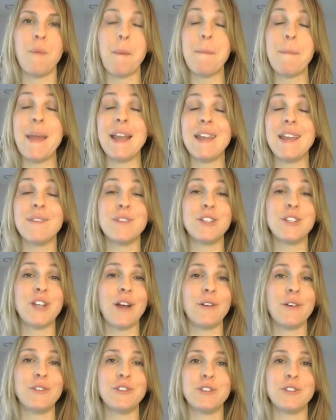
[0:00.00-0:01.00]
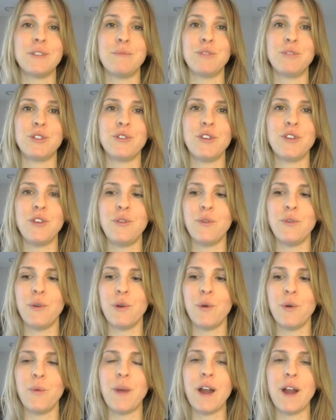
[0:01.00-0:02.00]
many of the challenges I'm sure you
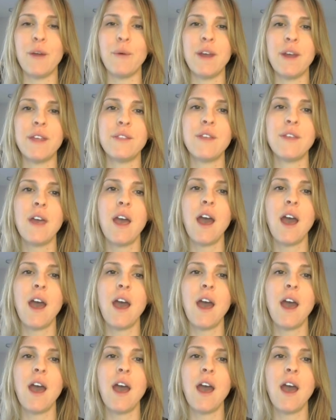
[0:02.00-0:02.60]
are aware with,